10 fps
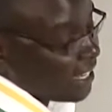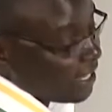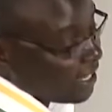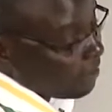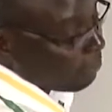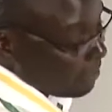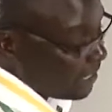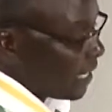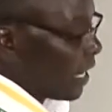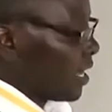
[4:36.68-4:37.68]
the
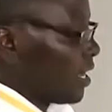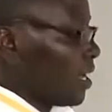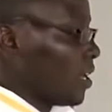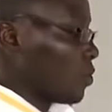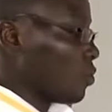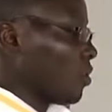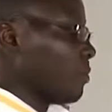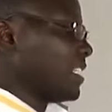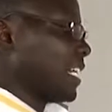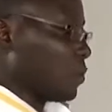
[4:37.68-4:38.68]
meter rule or
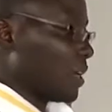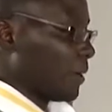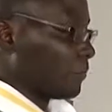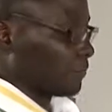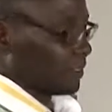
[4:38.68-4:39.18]
meter ruler.